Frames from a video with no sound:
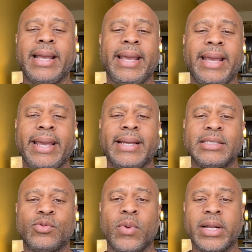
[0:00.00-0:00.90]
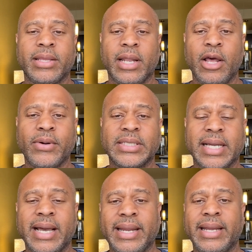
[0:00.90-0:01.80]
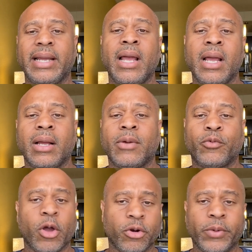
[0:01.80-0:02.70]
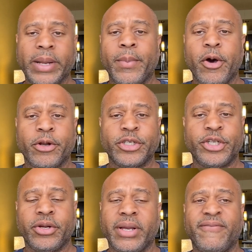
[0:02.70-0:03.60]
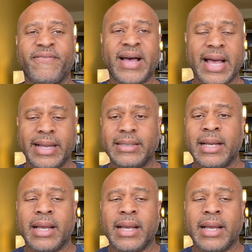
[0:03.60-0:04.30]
is one of the lowest cutting rotary motors you can find.